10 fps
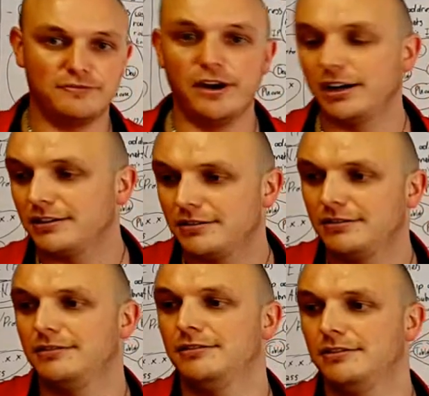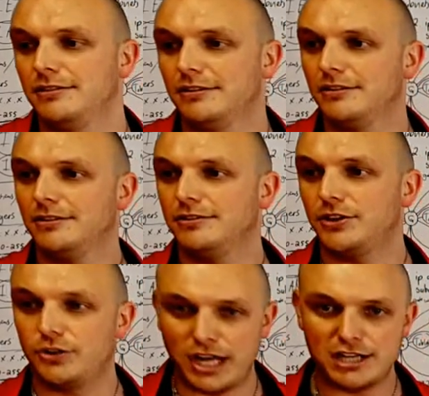to find it. So
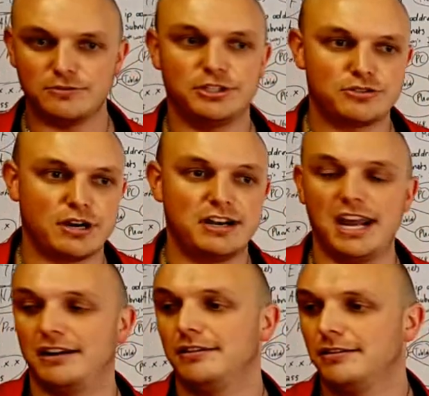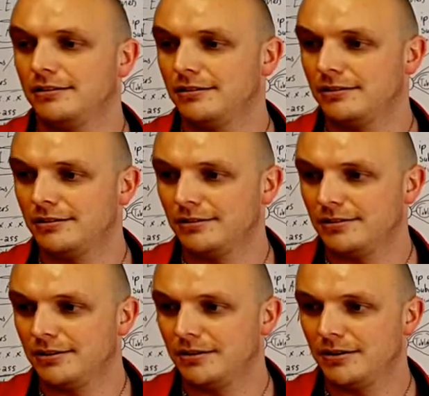your connection will just run dead.
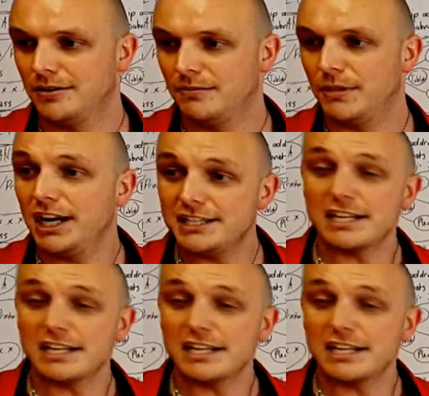But it is